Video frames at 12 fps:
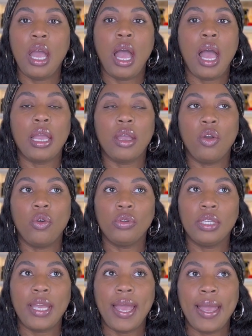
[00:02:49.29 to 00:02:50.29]
I
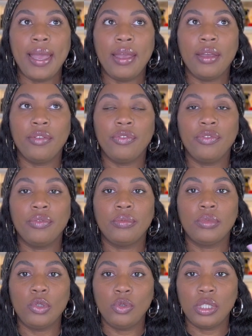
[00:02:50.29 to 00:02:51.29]
only have
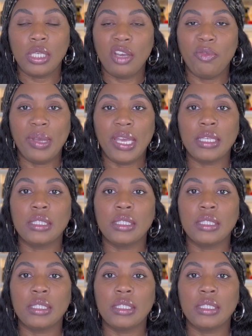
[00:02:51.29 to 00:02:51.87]
two Chanel bags.